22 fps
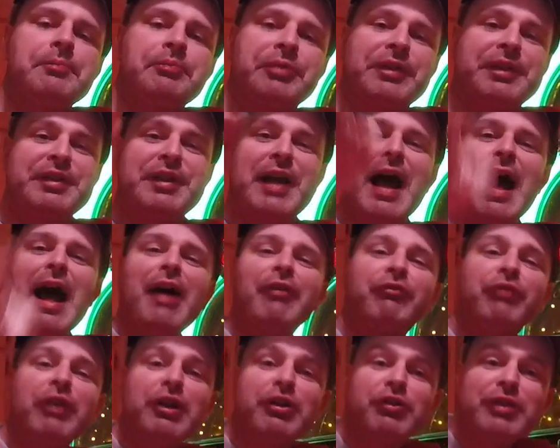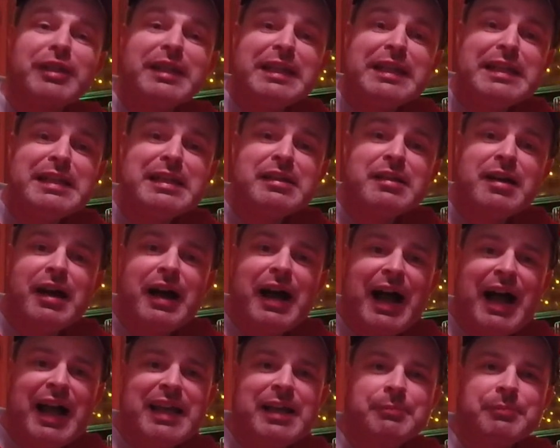Guy Fieri,
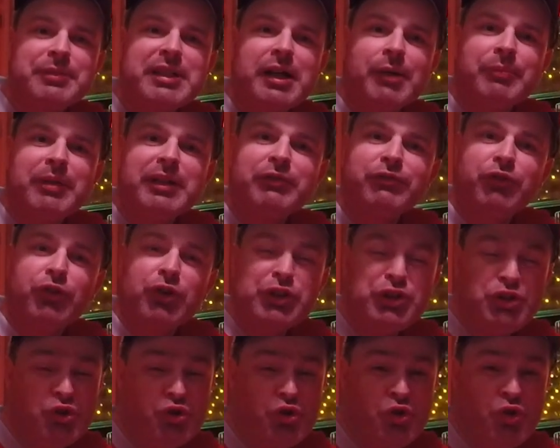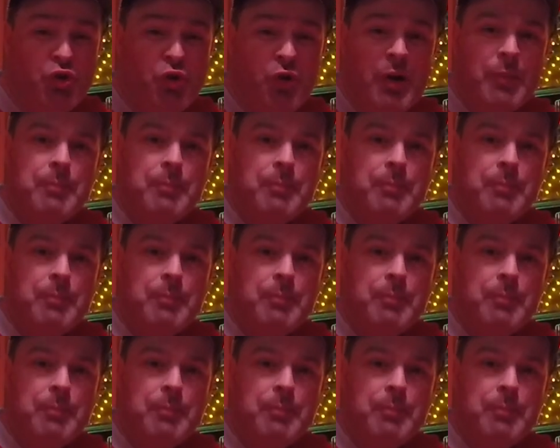I am coming for you,